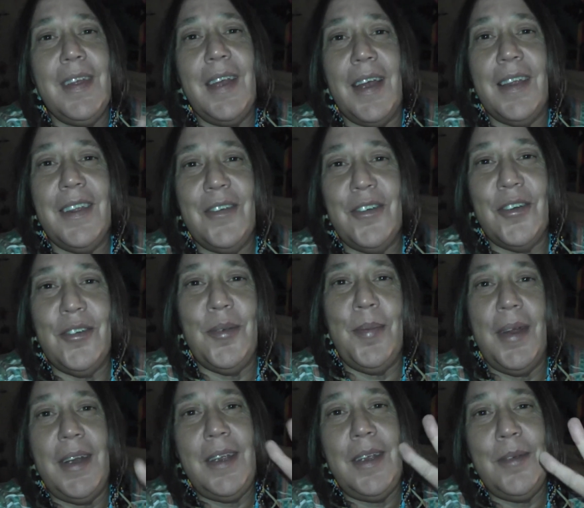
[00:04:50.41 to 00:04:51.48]
I love
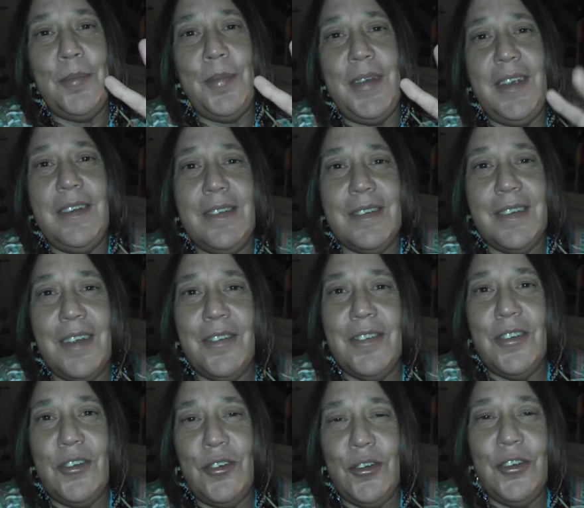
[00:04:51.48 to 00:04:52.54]
everybody. Peace, love,
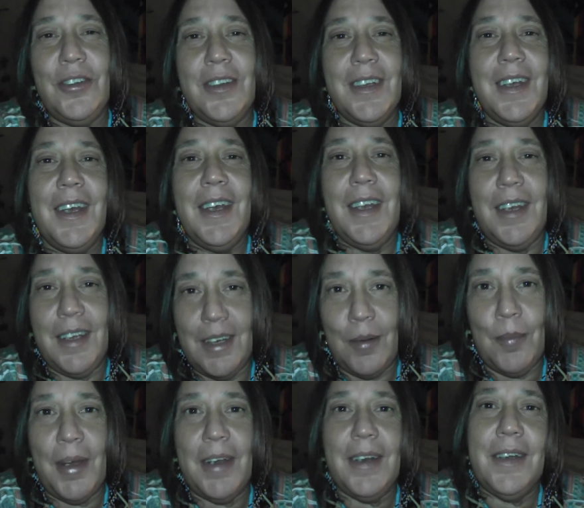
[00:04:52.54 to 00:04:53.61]
and truth. And I'm out